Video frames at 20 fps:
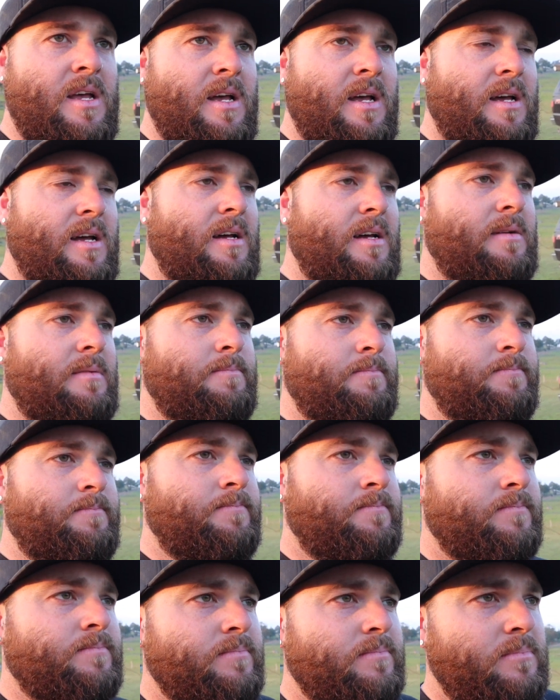
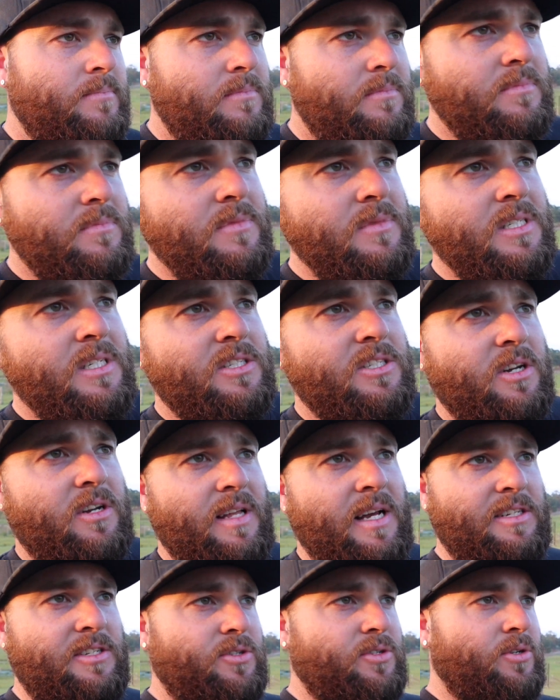so
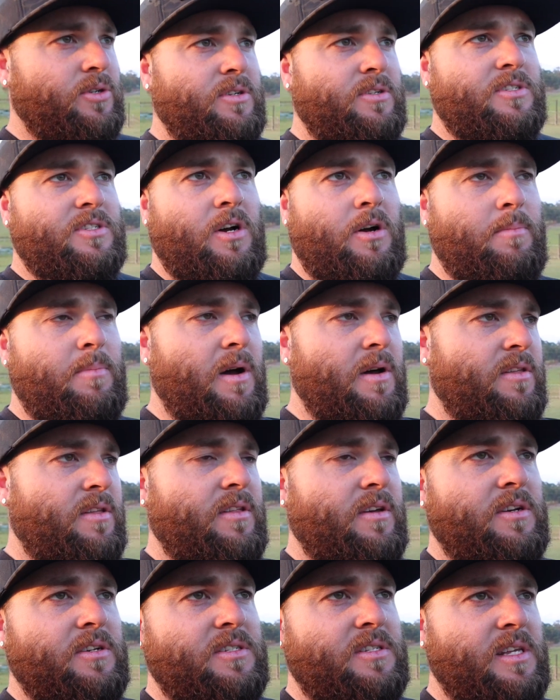that's good. Sold both of
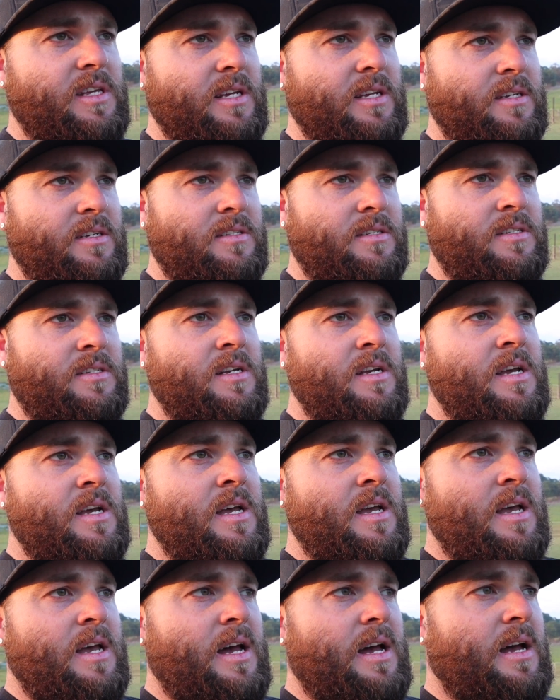those things,
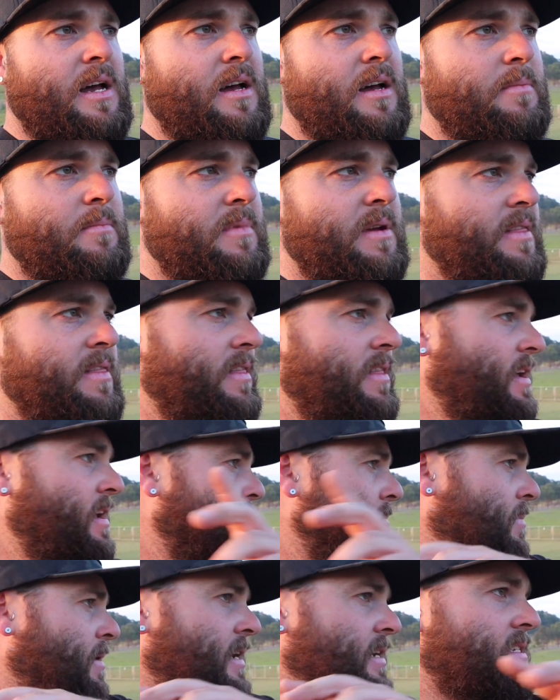and
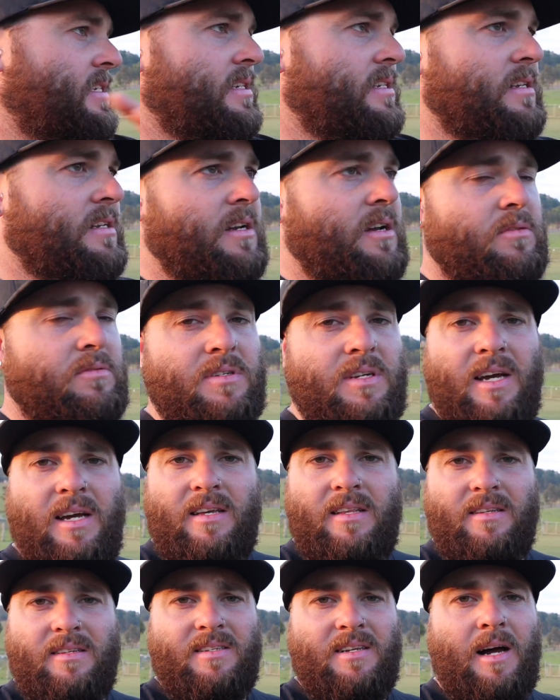then basically I'll
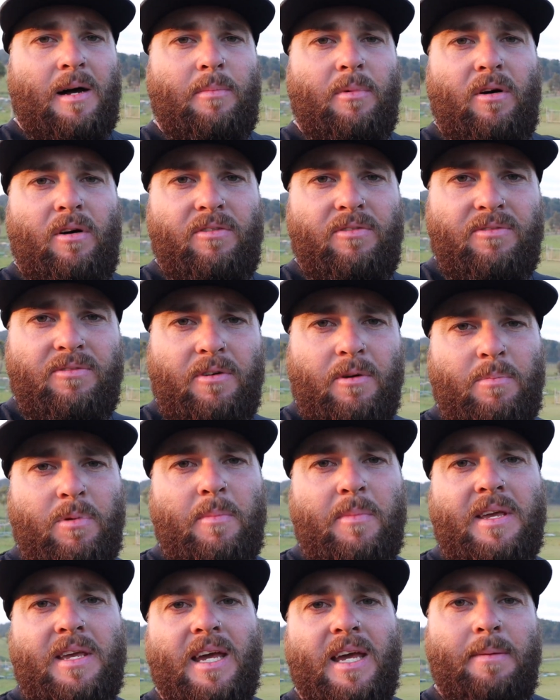take the tub off. I'll
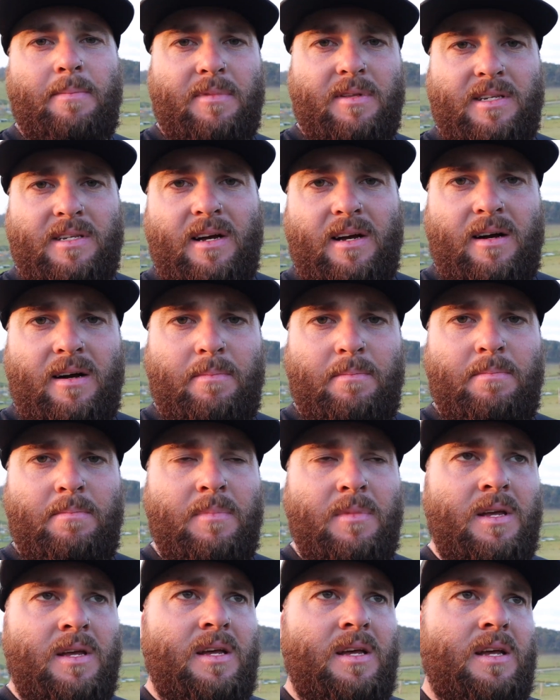probably keep the tub,
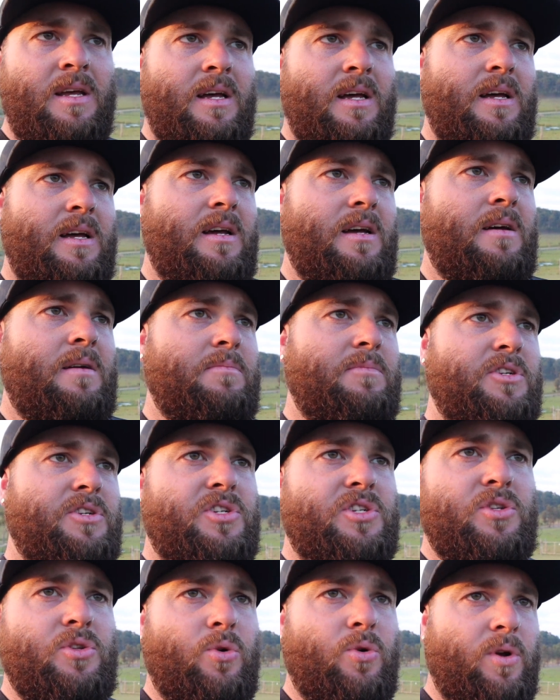just
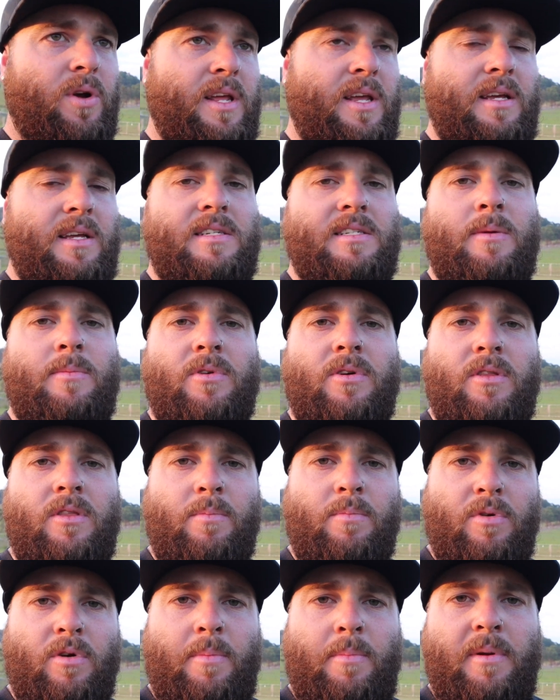store it here somewhere on the
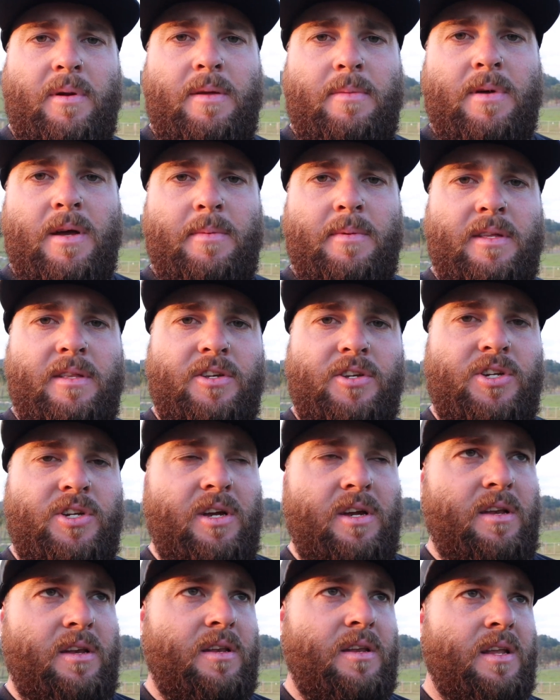property, maybe in the
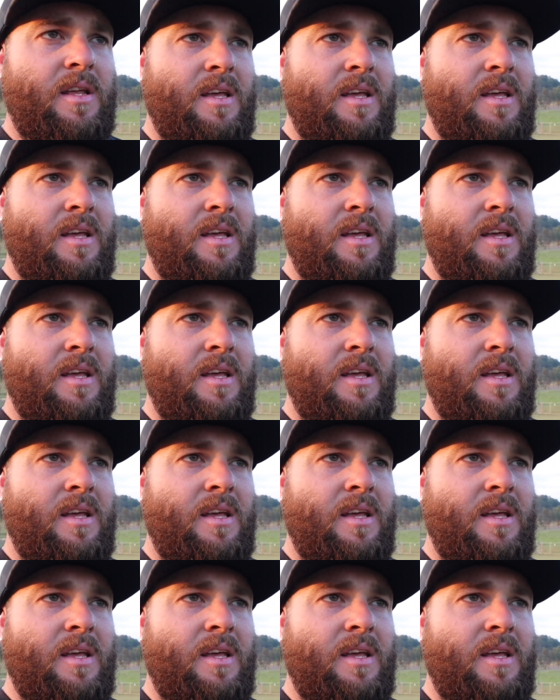shed,